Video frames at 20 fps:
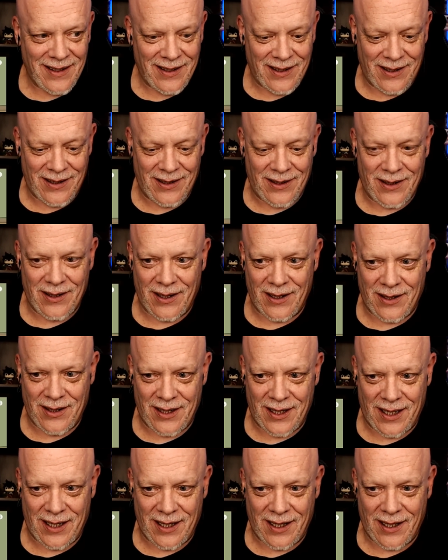
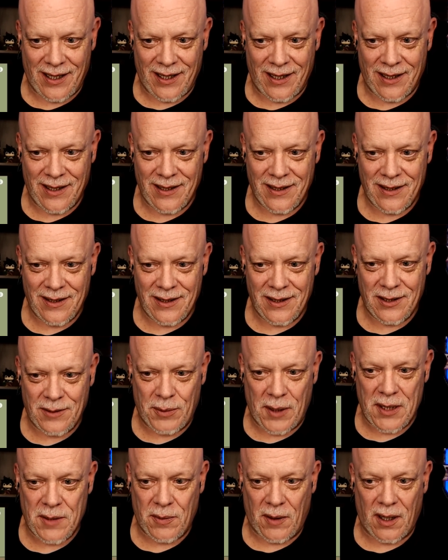The
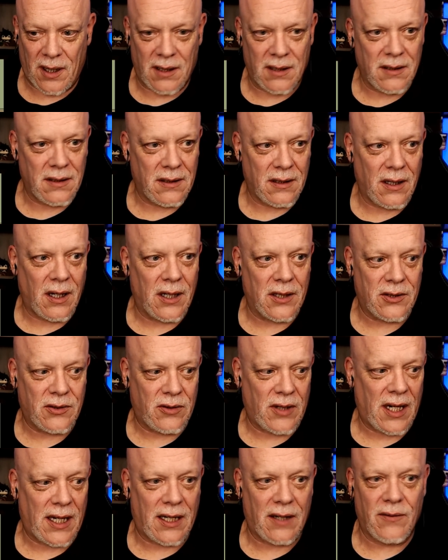space bar lost
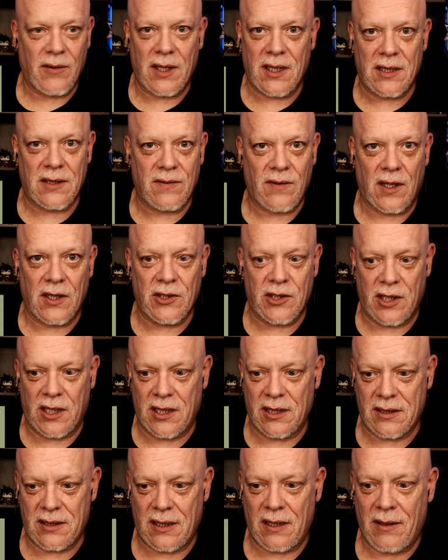track of what its function
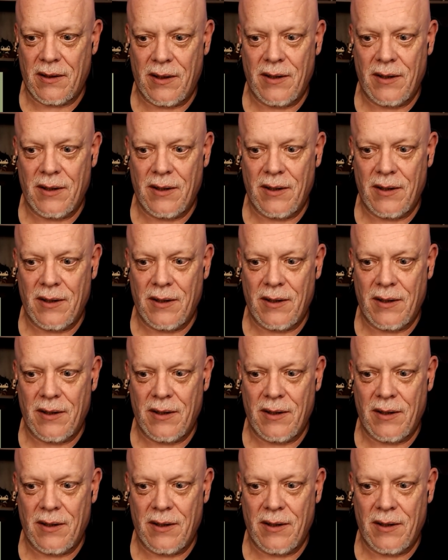is.